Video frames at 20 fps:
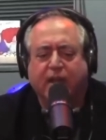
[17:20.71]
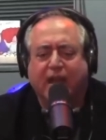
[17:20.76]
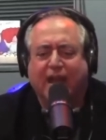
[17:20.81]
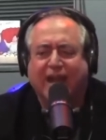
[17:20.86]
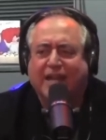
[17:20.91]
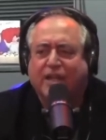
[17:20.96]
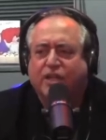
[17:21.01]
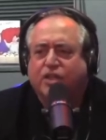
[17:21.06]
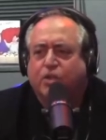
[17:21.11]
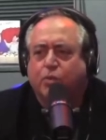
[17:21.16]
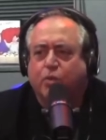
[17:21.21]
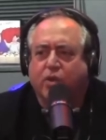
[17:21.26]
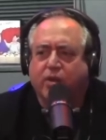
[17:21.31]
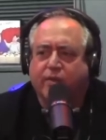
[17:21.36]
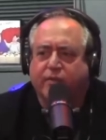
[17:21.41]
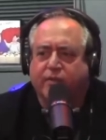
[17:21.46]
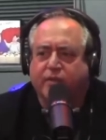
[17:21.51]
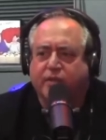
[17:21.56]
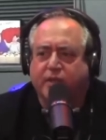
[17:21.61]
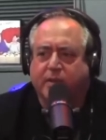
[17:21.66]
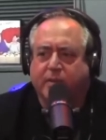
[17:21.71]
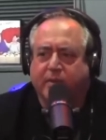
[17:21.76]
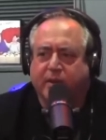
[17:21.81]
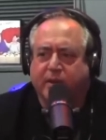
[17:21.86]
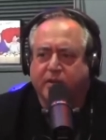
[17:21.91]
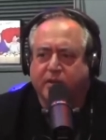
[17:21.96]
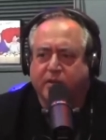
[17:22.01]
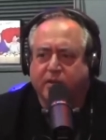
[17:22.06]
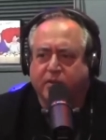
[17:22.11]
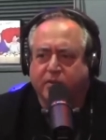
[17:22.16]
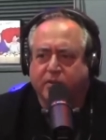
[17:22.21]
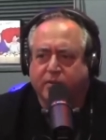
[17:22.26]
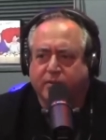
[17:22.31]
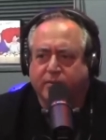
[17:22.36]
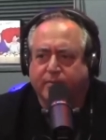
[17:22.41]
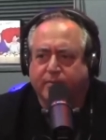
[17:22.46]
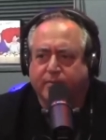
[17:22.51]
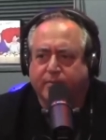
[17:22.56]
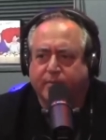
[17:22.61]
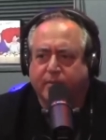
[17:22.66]
I used to work for CBS News.
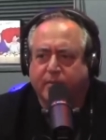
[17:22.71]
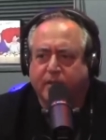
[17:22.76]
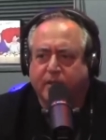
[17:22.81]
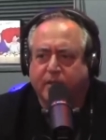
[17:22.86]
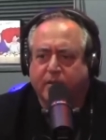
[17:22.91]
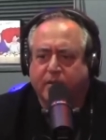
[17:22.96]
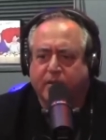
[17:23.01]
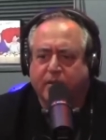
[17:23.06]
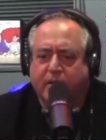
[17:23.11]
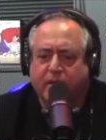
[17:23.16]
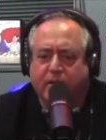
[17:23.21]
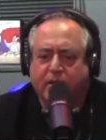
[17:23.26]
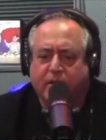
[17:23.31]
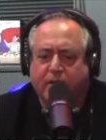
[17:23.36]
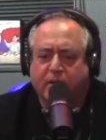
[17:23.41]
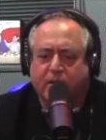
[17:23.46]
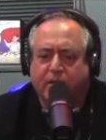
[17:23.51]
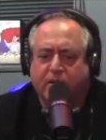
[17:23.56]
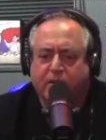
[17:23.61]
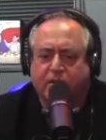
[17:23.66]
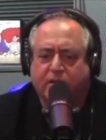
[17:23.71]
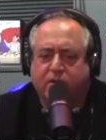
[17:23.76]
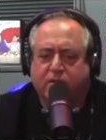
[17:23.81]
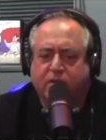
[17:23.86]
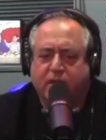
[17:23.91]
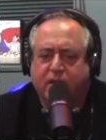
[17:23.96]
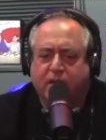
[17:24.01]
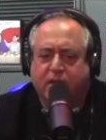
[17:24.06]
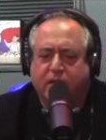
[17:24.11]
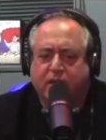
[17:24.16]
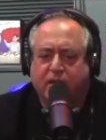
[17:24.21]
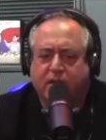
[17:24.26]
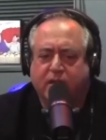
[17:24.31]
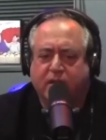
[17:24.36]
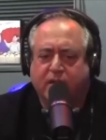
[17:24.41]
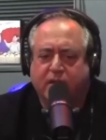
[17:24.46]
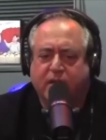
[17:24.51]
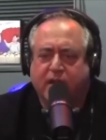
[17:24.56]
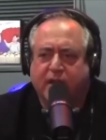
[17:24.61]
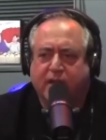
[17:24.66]

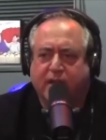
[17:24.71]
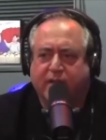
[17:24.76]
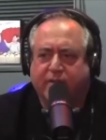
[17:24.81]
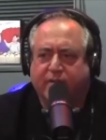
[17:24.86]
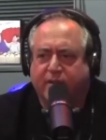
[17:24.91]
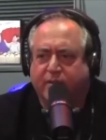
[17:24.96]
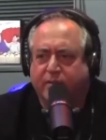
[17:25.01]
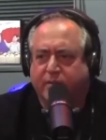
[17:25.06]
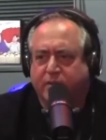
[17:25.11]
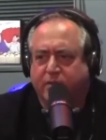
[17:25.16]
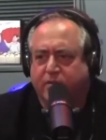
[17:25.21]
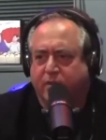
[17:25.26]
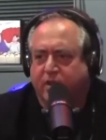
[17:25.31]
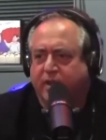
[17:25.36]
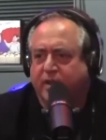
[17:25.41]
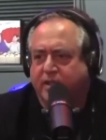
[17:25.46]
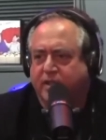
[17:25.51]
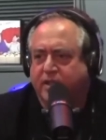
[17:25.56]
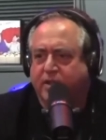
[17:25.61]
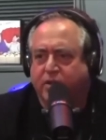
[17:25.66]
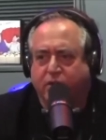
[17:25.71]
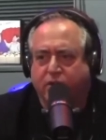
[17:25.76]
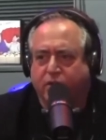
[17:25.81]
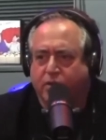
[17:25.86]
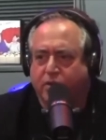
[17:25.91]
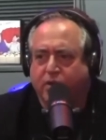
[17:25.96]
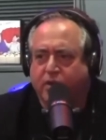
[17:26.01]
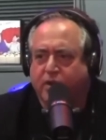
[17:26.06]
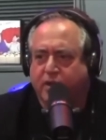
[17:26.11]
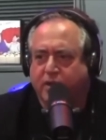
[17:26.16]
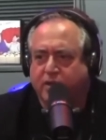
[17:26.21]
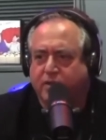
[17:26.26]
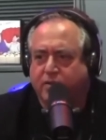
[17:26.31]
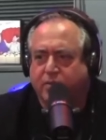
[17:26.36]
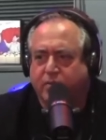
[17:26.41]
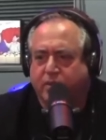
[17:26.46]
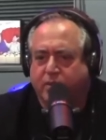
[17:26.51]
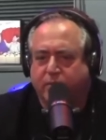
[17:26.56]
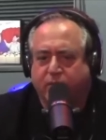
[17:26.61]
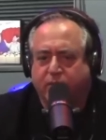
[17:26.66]
Uh, 9 11 was crazy in New York, as
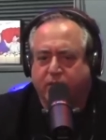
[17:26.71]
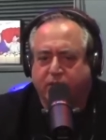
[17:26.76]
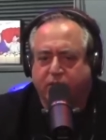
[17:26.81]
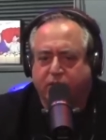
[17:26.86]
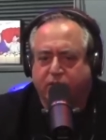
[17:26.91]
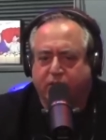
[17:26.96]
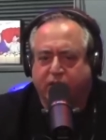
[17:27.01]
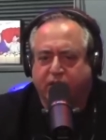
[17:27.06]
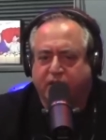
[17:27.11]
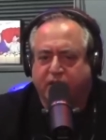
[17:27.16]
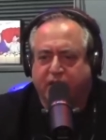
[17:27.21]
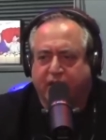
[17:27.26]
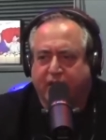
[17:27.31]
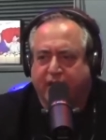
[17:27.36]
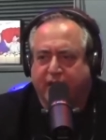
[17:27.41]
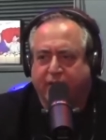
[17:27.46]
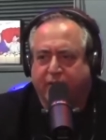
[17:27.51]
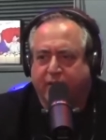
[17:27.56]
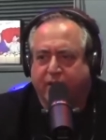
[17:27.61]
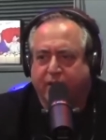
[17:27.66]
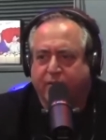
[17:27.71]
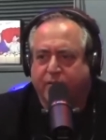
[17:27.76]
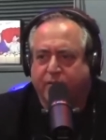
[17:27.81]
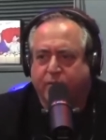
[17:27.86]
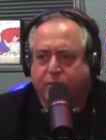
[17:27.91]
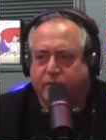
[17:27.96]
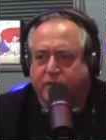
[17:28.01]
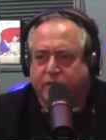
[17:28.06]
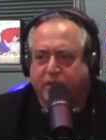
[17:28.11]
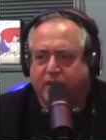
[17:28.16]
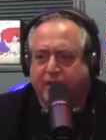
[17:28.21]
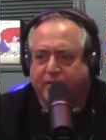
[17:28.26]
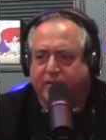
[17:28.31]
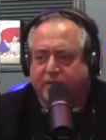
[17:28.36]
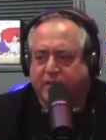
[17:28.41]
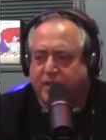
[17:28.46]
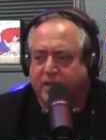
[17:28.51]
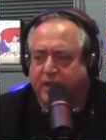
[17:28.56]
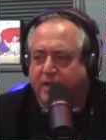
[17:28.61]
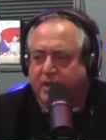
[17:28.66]
we were in the tri state area, everyone was
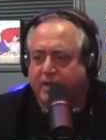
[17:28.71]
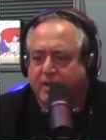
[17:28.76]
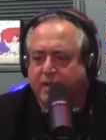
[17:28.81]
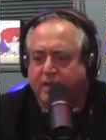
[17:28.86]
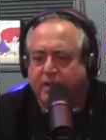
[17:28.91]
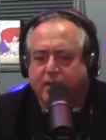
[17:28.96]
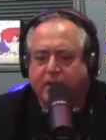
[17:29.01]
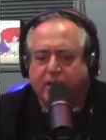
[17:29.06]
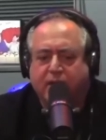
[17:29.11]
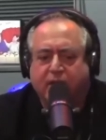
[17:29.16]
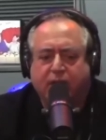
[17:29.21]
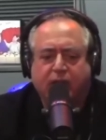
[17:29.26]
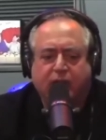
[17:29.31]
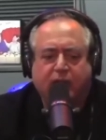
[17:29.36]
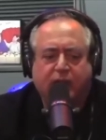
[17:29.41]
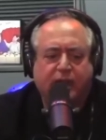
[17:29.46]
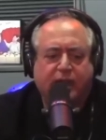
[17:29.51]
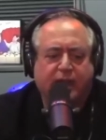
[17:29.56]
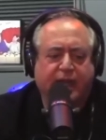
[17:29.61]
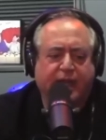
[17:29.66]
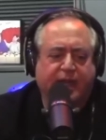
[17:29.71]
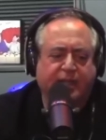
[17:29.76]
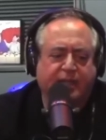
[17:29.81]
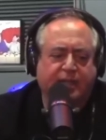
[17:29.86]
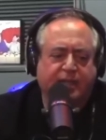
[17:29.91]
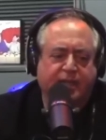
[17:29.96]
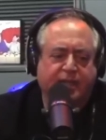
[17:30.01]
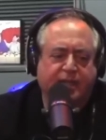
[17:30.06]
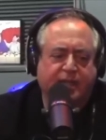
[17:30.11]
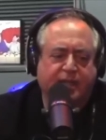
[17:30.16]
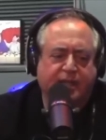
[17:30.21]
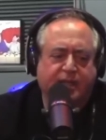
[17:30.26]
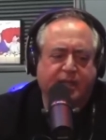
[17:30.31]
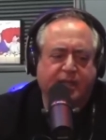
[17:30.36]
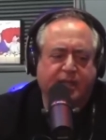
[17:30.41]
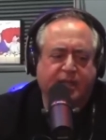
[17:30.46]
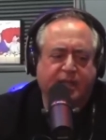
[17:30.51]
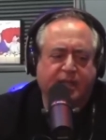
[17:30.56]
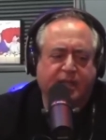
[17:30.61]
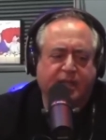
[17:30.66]
devastated. And uh,
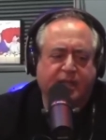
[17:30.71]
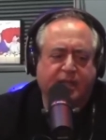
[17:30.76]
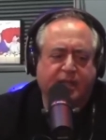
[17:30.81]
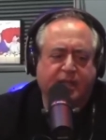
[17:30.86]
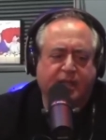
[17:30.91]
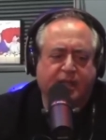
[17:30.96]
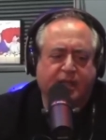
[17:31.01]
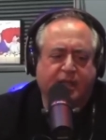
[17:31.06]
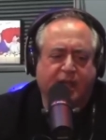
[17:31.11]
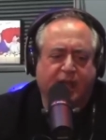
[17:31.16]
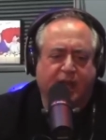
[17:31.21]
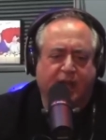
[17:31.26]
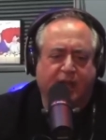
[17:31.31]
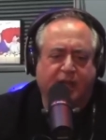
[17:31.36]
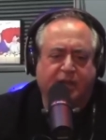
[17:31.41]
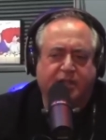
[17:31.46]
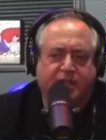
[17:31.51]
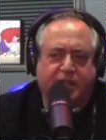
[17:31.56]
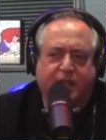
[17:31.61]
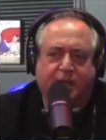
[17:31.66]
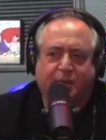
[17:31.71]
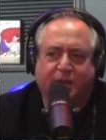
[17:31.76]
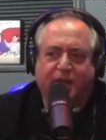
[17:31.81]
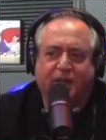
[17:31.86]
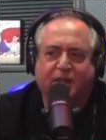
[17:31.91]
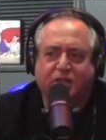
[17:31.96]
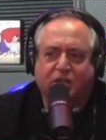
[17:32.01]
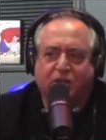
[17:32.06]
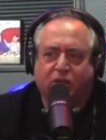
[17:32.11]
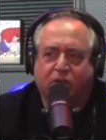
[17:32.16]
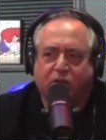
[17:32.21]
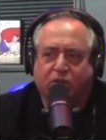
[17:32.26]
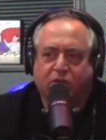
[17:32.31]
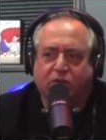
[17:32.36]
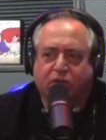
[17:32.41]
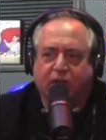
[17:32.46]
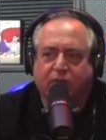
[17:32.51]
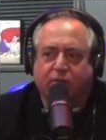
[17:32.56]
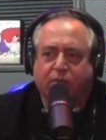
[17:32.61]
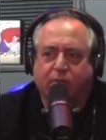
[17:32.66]
on CBS
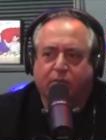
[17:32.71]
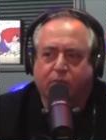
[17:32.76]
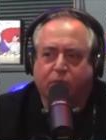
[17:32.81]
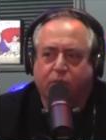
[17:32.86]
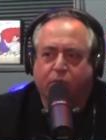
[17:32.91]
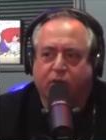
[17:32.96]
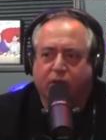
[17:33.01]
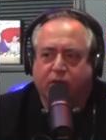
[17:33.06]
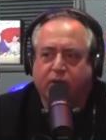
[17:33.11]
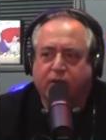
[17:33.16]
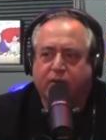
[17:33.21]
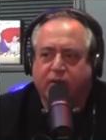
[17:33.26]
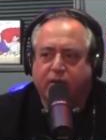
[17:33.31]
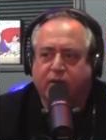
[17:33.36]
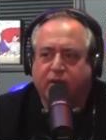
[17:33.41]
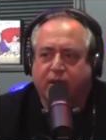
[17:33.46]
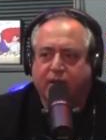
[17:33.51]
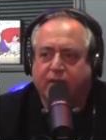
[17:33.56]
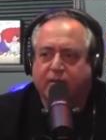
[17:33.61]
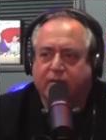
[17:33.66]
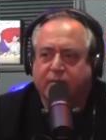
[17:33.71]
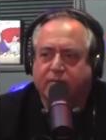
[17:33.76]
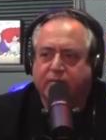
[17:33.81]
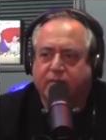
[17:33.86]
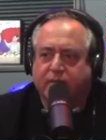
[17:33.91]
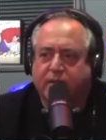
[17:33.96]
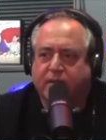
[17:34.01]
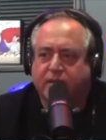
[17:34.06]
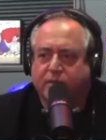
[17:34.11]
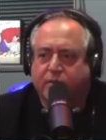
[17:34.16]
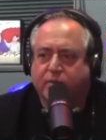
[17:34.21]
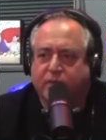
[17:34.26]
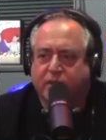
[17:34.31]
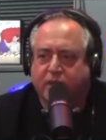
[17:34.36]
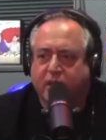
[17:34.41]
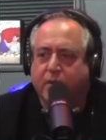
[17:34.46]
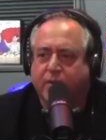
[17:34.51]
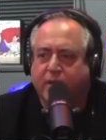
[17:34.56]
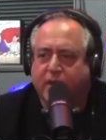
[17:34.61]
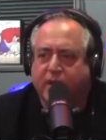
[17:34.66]
News, they reported that this was
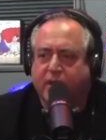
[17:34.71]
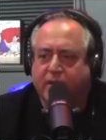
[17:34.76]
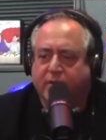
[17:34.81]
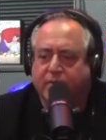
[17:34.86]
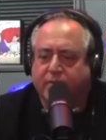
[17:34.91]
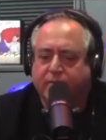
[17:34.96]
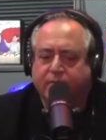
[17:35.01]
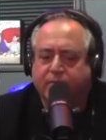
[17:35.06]
going on.